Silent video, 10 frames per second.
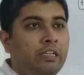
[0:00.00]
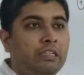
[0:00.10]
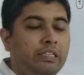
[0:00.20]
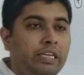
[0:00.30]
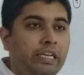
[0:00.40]

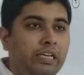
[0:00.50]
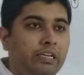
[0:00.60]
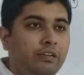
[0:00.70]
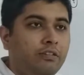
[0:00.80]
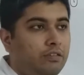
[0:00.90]
The
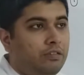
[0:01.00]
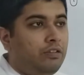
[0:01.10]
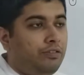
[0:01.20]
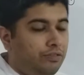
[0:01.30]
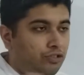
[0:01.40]

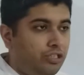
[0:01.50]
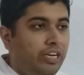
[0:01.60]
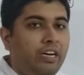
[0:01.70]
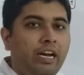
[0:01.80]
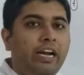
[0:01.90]

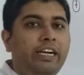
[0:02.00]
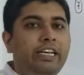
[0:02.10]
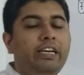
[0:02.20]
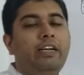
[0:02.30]
general idea